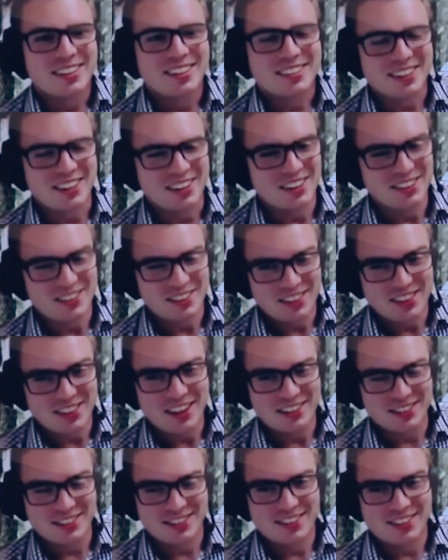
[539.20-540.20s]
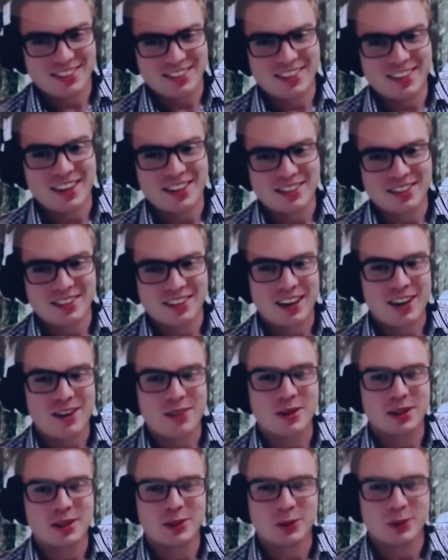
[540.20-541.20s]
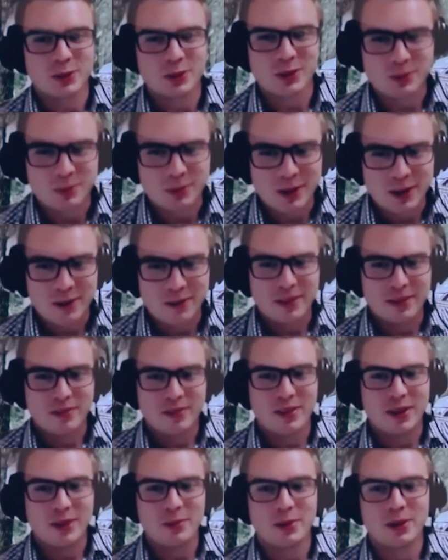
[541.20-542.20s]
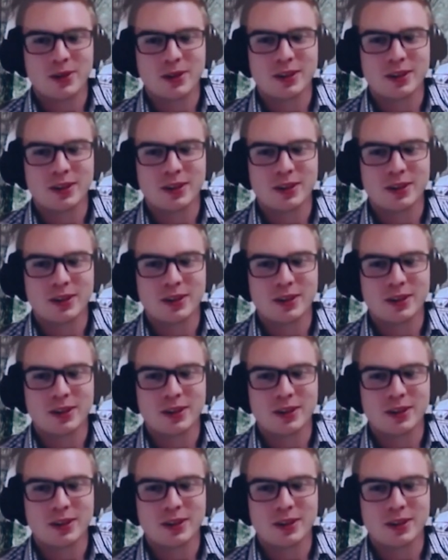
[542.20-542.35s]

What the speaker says: So that's the going doors as well. That they work